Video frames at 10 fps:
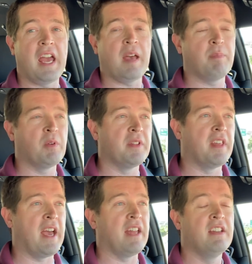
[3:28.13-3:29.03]
happy with
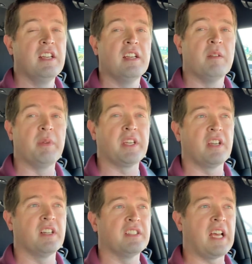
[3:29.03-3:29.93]
that,
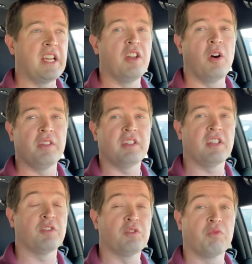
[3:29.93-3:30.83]
because I know that
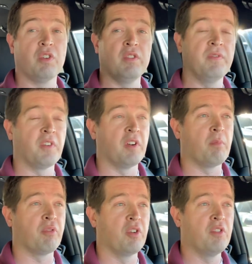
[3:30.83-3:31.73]
there's room for
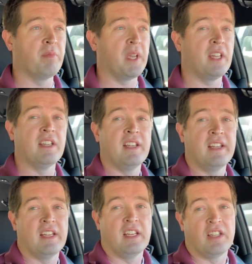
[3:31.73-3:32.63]

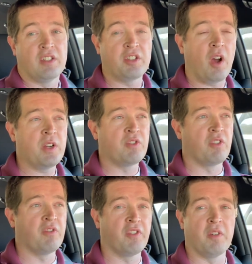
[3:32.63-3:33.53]
improvement. There's always
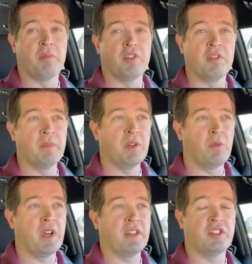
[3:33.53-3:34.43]
room for improvement
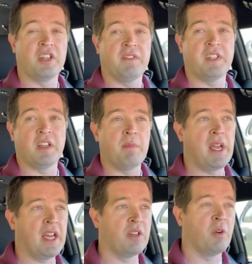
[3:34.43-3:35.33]
with shifting a
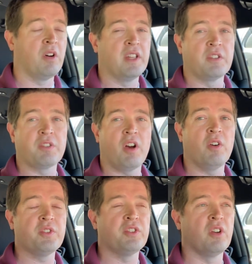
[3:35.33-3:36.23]
manual, and there's
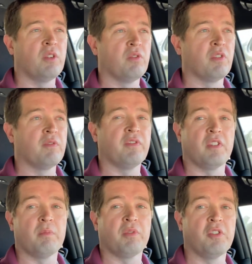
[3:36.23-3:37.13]
also room
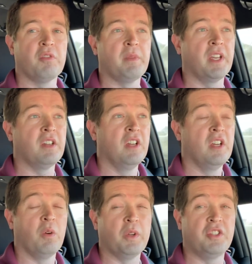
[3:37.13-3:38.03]
for
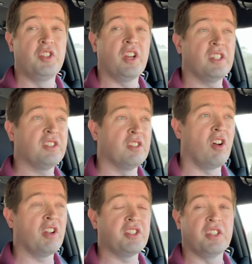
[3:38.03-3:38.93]
improvement with just
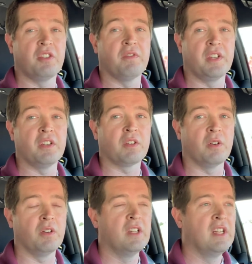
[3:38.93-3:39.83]
launching your
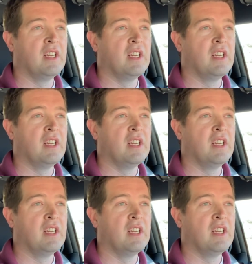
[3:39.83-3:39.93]
vehicle.